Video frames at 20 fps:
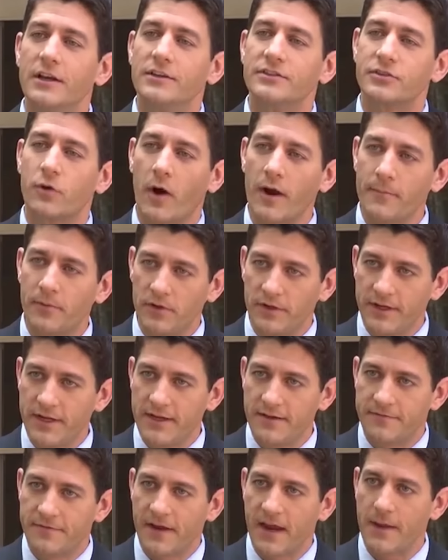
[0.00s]
and other
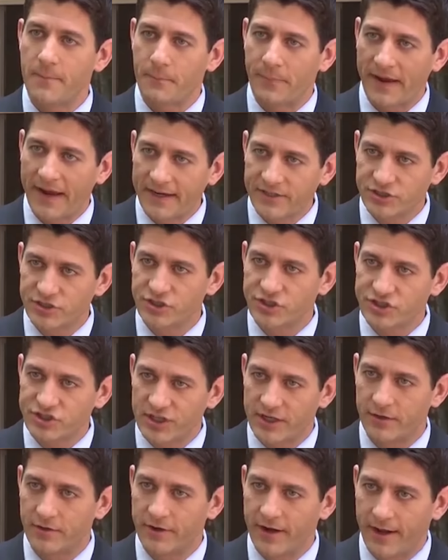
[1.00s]
GOP leaders
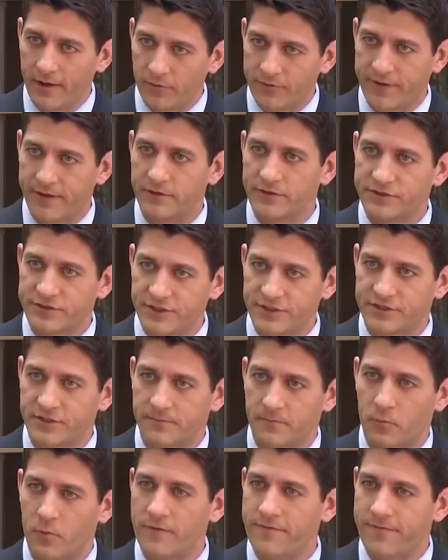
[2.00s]
fail, there is
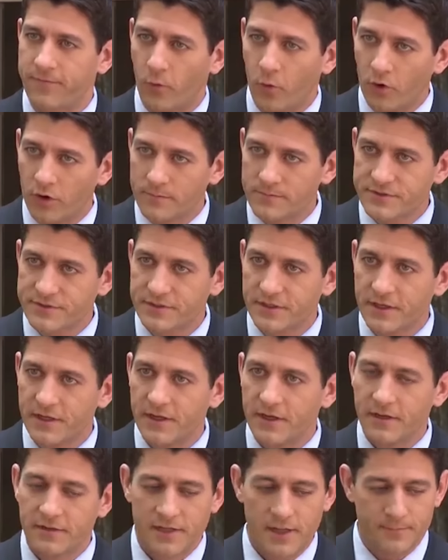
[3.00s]
one other option.
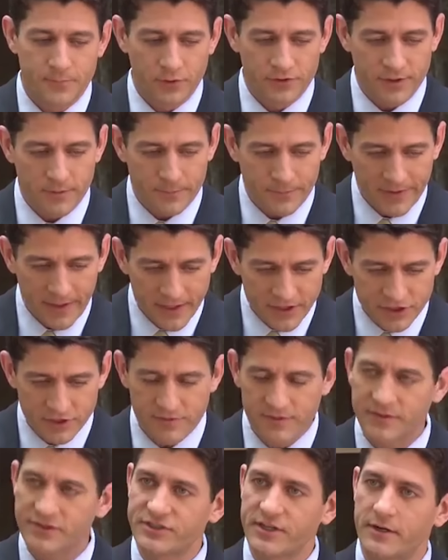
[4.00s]
In many
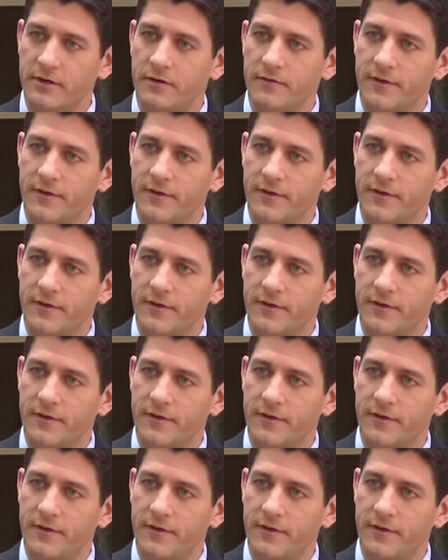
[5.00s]
cases,